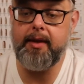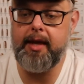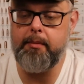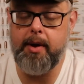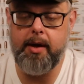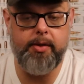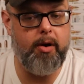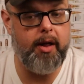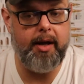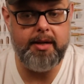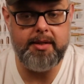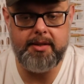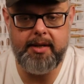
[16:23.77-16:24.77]
in my
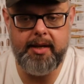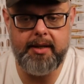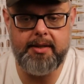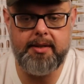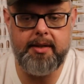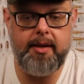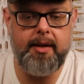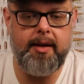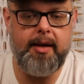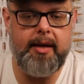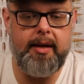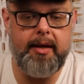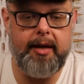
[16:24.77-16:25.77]
30-06,
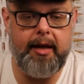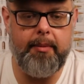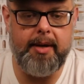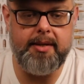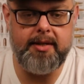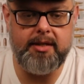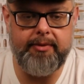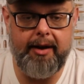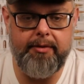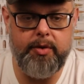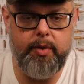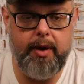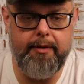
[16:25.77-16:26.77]
in my
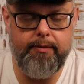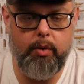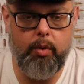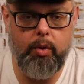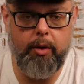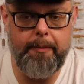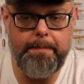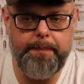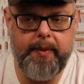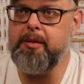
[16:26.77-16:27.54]
6.5 284,